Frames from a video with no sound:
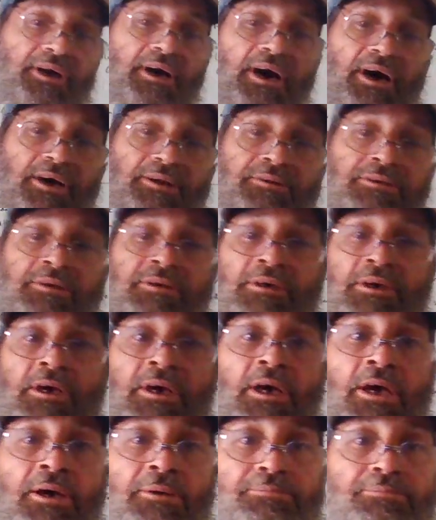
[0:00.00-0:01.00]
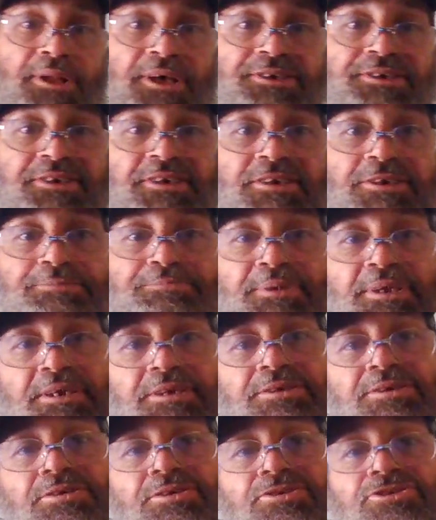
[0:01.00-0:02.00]
God. Blessings be
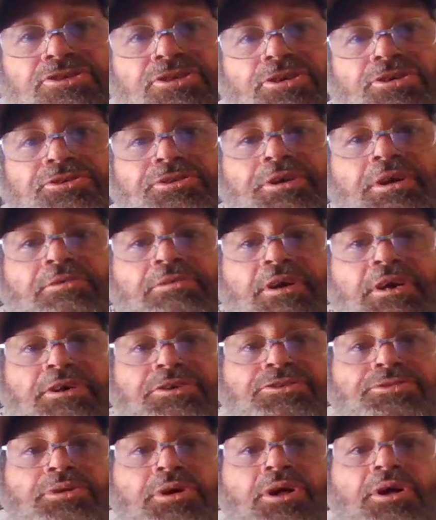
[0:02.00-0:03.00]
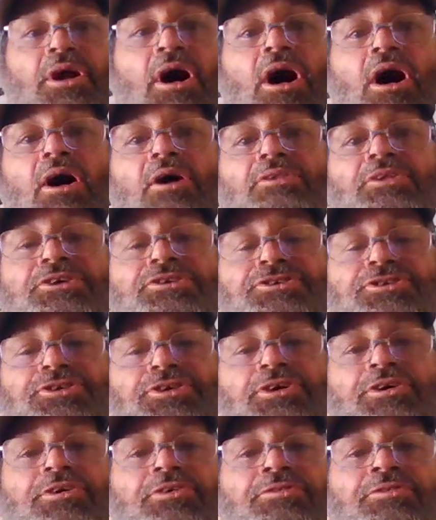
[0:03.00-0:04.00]
to the children of Israel and all that
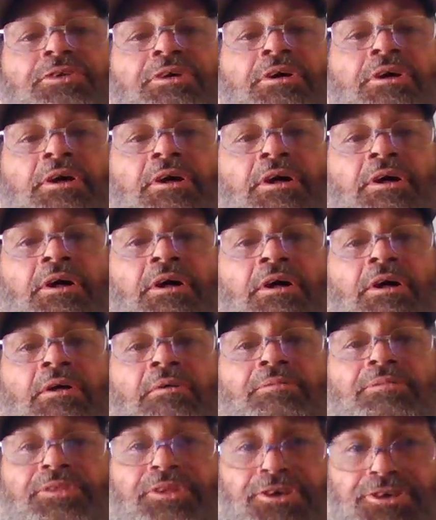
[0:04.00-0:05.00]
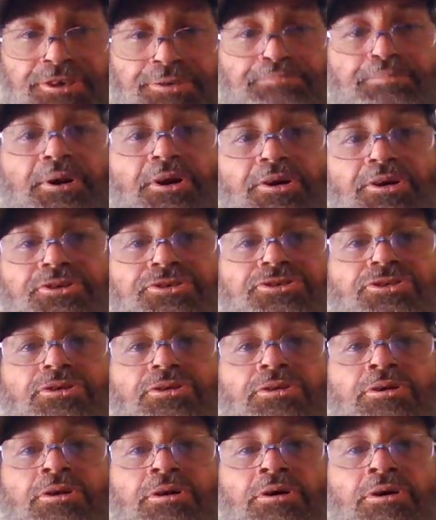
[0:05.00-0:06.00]
serve the
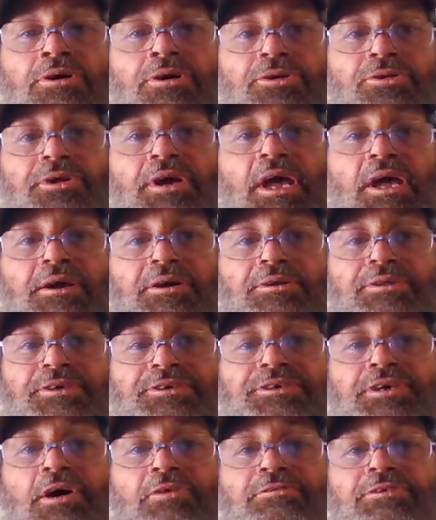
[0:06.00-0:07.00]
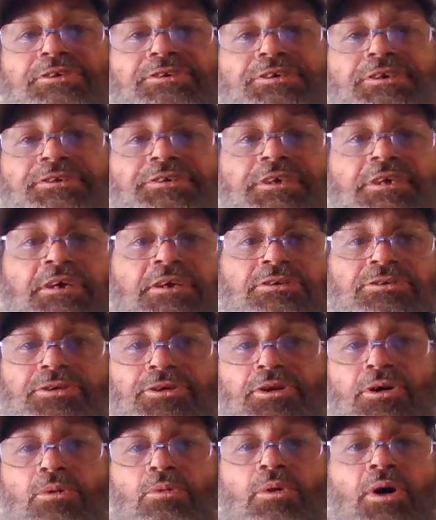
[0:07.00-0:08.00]
spiritual creator, the self existing
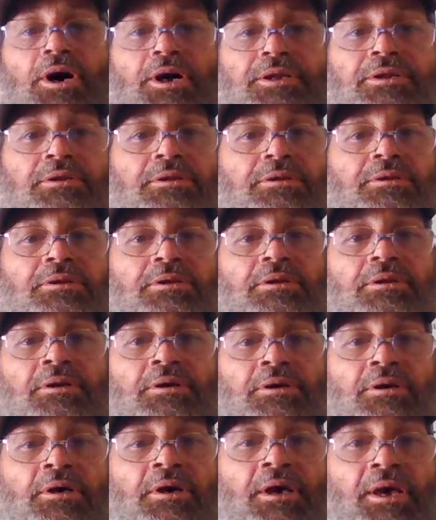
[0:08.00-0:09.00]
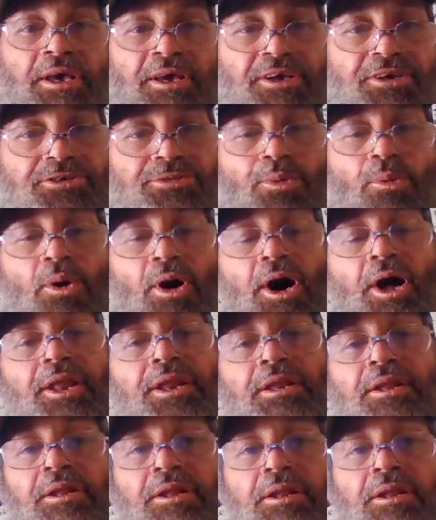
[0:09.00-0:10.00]
eternal one. He is one.